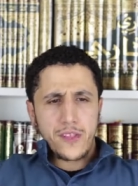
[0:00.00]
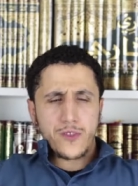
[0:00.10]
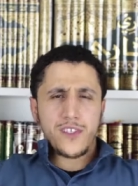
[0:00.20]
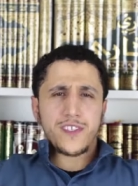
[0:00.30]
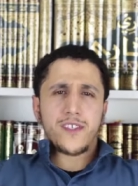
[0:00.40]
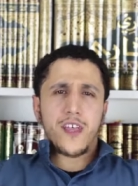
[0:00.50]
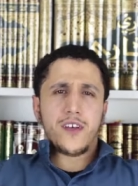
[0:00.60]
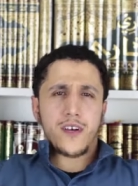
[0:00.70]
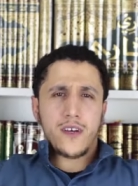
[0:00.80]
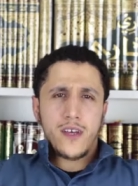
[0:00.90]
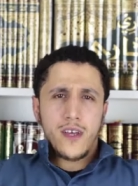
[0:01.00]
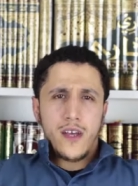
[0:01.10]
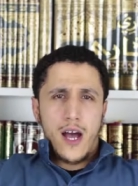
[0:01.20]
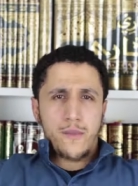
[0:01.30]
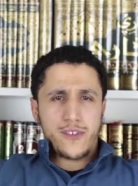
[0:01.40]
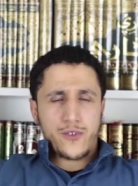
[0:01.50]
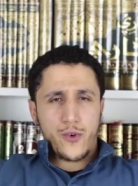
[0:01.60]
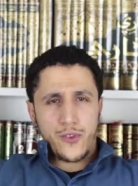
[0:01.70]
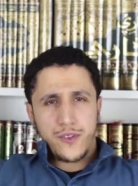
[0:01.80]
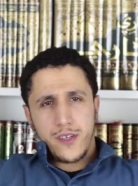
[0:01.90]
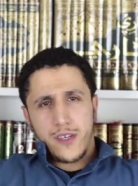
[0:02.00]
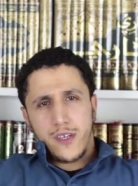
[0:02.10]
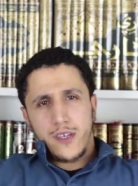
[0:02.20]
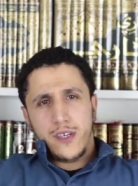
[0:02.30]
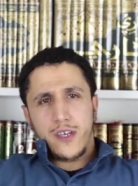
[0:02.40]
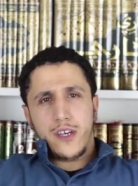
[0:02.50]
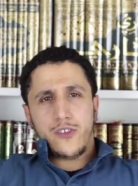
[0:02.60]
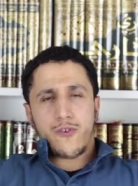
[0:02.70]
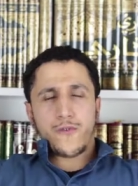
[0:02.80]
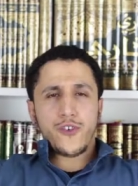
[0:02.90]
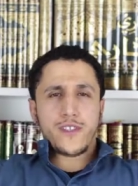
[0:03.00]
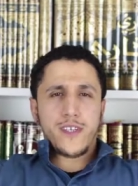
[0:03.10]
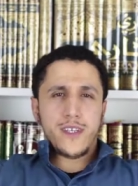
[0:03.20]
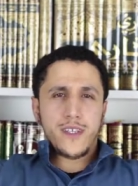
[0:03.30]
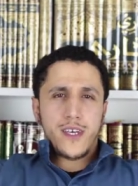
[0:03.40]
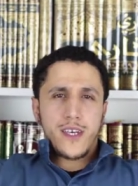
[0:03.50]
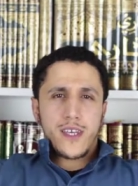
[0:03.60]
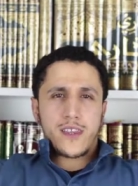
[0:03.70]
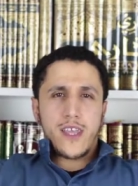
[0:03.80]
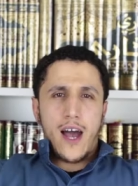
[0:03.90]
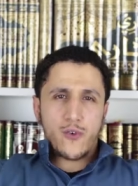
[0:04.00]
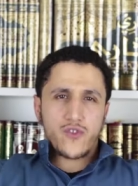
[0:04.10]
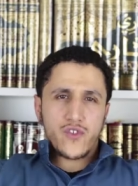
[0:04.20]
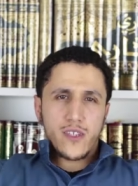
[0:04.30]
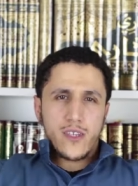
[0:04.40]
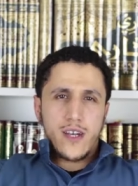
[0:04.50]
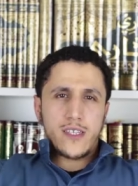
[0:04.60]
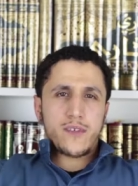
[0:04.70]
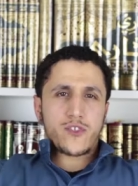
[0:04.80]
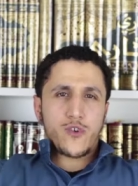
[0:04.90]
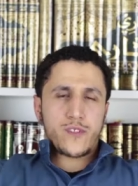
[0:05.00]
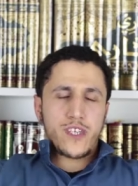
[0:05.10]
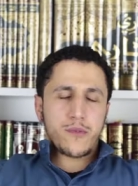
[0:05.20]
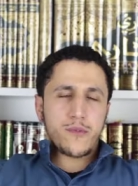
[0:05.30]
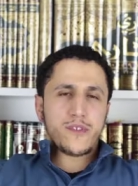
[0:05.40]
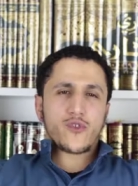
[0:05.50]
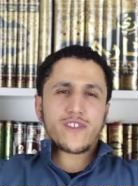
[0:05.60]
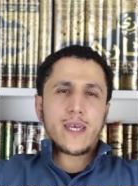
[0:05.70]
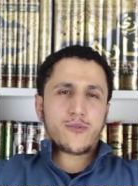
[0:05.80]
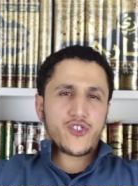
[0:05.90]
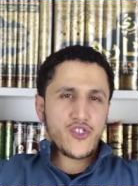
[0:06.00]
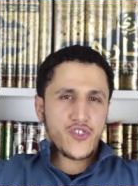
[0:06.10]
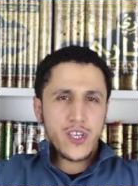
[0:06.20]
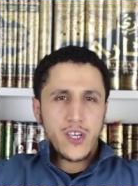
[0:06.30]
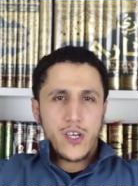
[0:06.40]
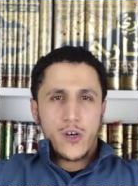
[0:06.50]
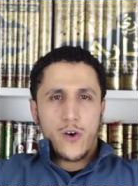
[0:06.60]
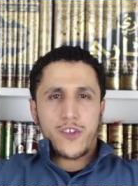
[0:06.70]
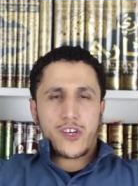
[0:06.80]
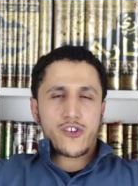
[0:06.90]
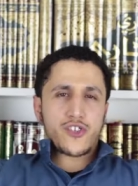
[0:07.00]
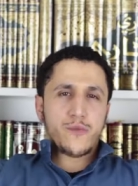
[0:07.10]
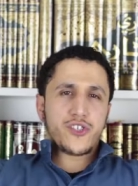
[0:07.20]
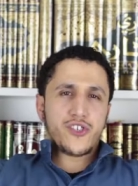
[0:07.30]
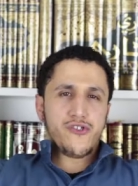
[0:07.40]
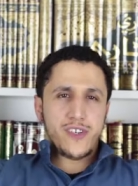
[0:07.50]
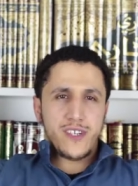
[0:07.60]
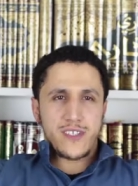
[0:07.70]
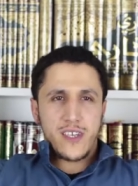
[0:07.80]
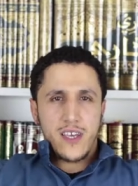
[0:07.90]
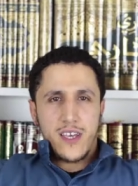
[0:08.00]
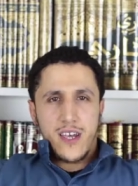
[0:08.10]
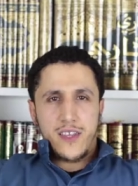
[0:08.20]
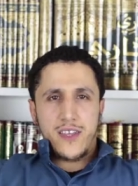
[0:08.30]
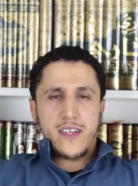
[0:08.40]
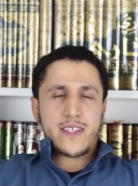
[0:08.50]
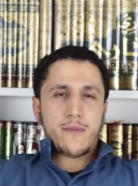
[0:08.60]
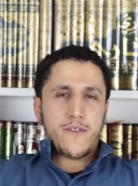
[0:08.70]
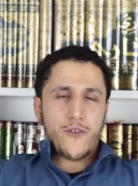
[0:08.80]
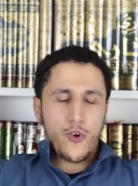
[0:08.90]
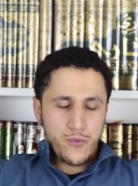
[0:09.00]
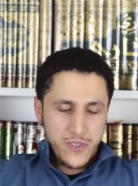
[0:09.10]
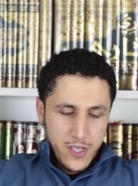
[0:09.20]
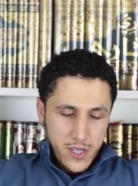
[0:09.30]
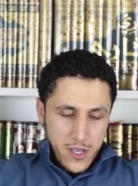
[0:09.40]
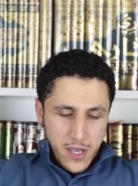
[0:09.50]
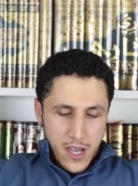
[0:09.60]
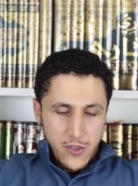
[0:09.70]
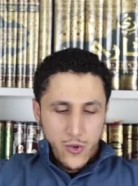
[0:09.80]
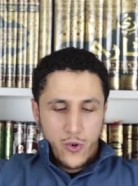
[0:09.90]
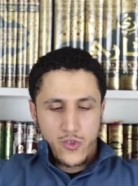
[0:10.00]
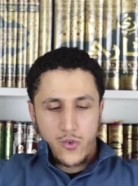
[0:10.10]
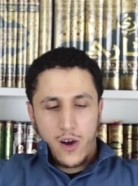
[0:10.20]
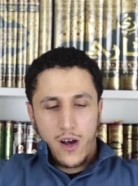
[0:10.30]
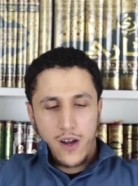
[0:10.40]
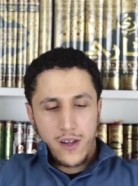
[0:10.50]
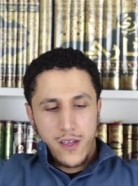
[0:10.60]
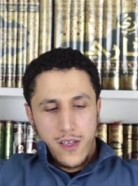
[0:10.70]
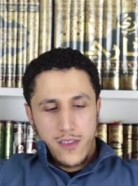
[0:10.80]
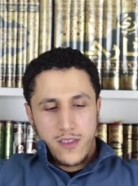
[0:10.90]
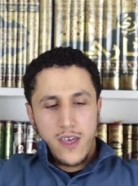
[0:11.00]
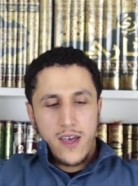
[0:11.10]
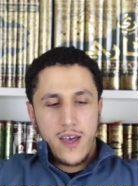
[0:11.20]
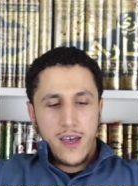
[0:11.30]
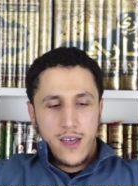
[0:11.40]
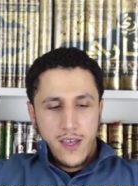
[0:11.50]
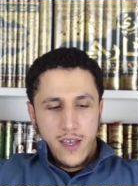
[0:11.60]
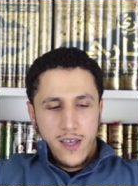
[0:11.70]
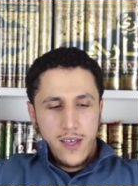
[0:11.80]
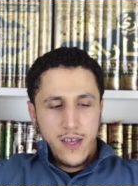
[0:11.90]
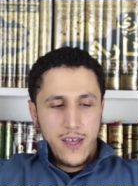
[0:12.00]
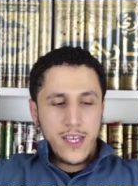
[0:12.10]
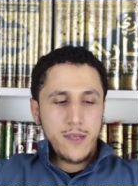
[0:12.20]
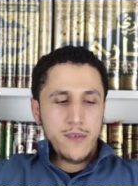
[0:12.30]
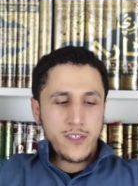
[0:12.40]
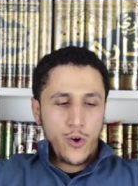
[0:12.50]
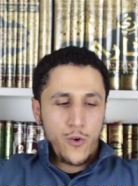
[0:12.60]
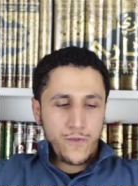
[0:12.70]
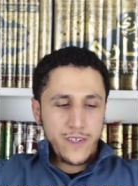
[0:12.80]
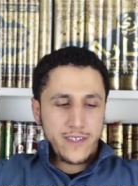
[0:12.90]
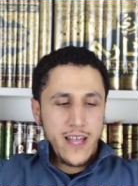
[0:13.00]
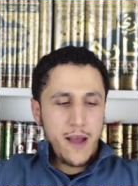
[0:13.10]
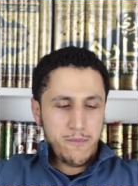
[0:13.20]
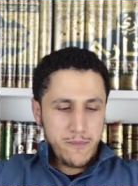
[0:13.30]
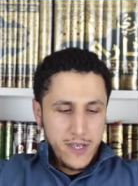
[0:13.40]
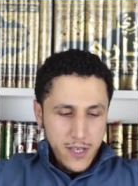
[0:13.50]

So this is another episode uh, in refuting doubts and the misconcep misconceptions of the Christian missionaries and the Islamophobes and those who are the uh, enemies of Islam.